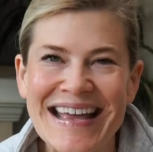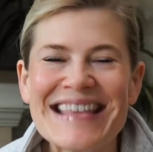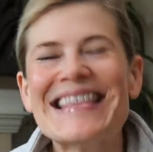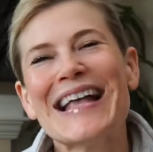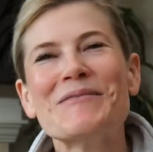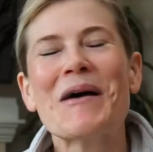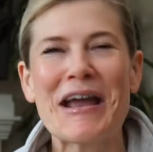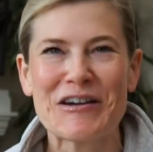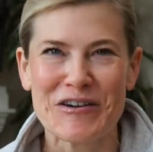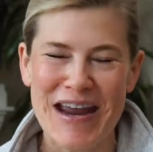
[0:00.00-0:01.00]
That's why I
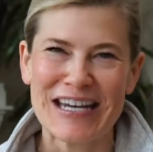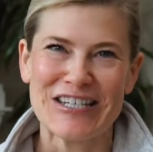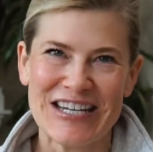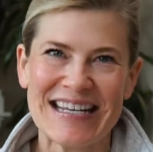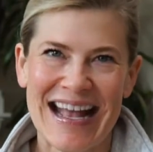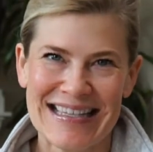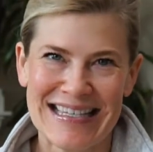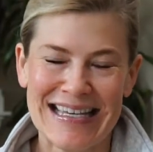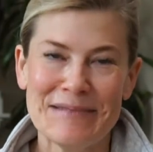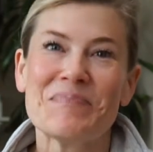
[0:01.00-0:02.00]
created She Gets It,